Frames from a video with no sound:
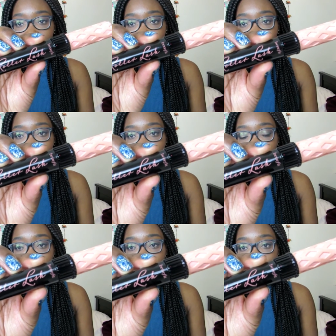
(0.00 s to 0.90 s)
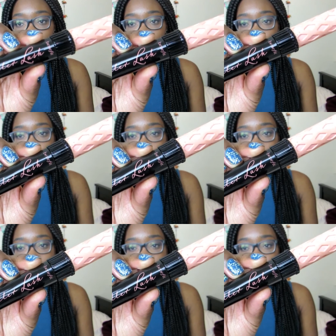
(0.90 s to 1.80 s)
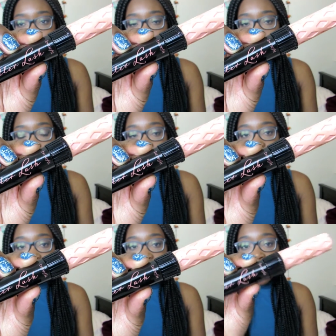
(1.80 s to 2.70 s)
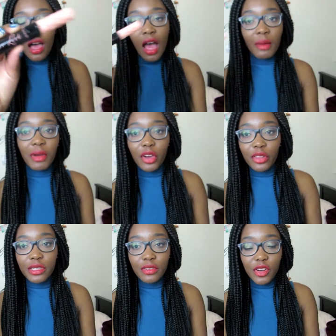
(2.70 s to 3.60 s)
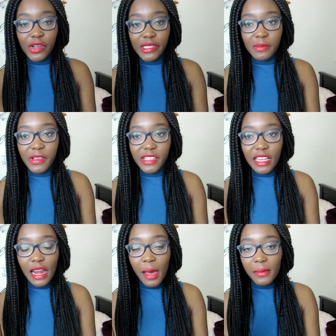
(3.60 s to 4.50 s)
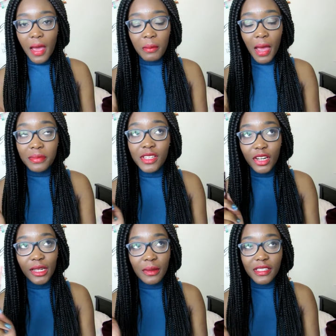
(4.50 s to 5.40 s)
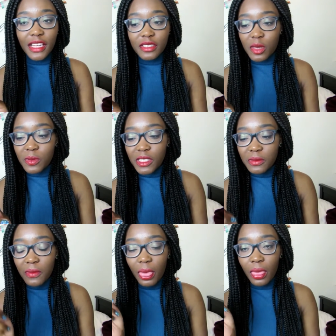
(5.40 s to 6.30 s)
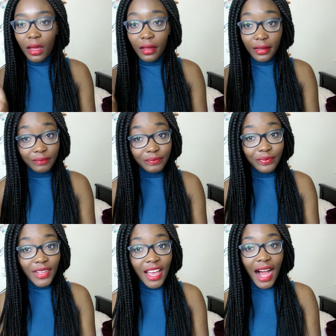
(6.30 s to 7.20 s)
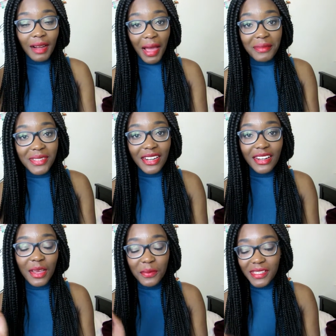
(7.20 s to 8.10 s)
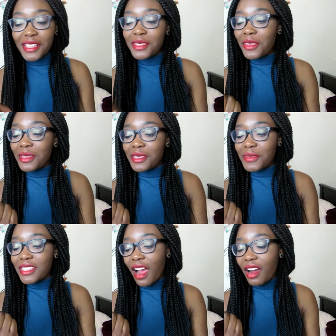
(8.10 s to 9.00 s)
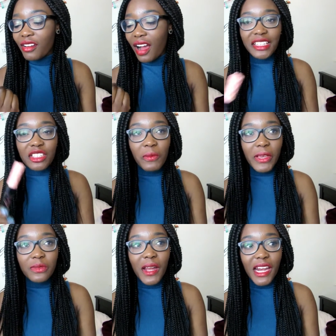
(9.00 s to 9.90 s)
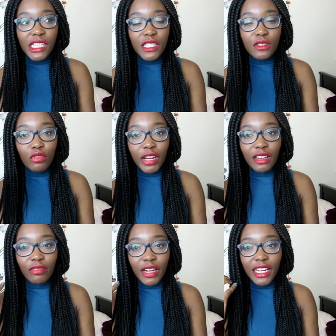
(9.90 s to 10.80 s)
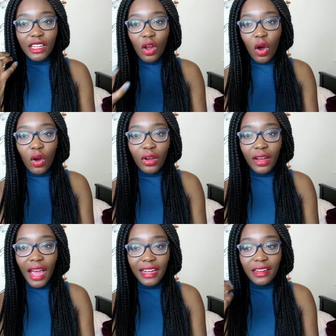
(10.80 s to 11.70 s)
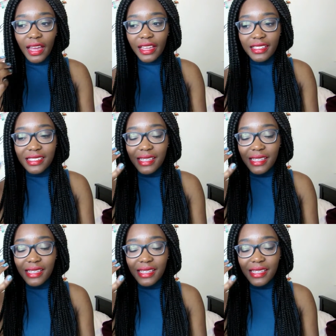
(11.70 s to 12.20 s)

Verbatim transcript: This is the Benefit Roller Lash Mascara. I got this for Christmas, and I'm absolutely obsessed with them. I'm absolutely obsessed with this mascara. It just makes my lashes really, really long and like